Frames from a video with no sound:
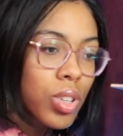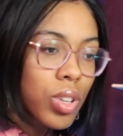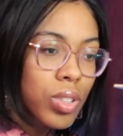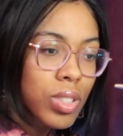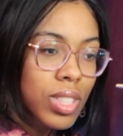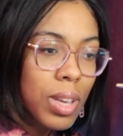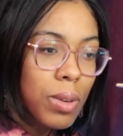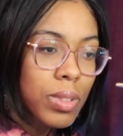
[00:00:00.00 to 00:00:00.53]

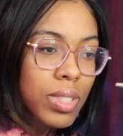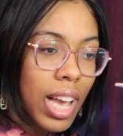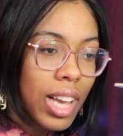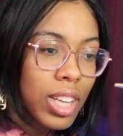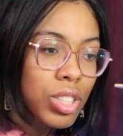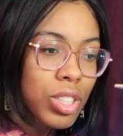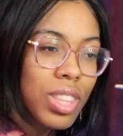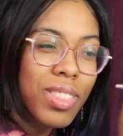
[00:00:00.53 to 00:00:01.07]
say it was
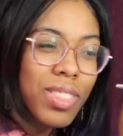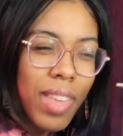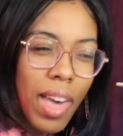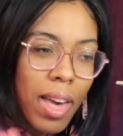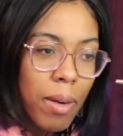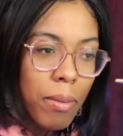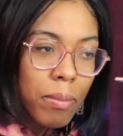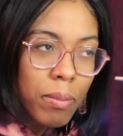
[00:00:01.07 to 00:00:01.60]
actually
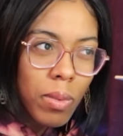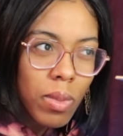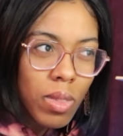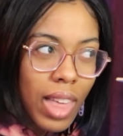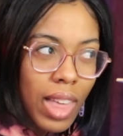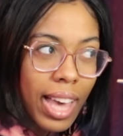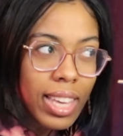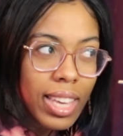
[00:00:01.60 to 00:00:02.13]
them
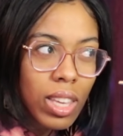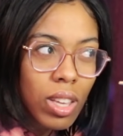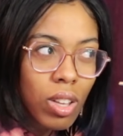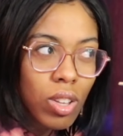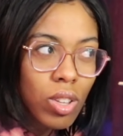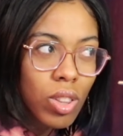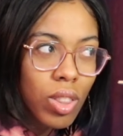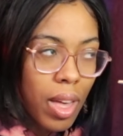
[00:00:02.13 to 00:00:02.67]
that
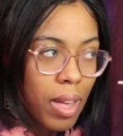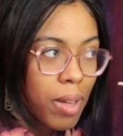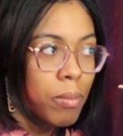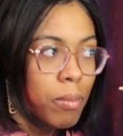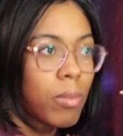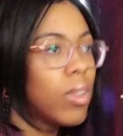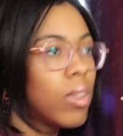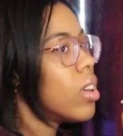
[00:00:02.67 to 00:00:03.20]
killed
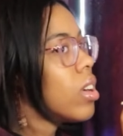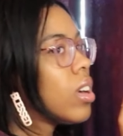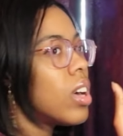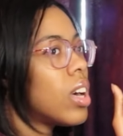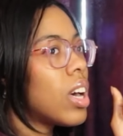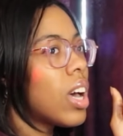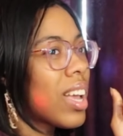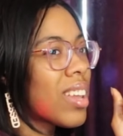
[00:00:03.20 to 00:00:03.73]
them?
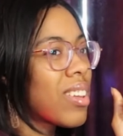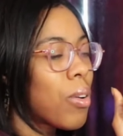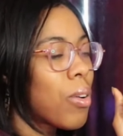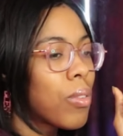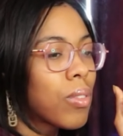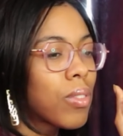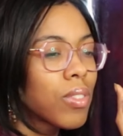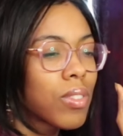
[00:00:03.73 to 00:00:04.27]
I don't.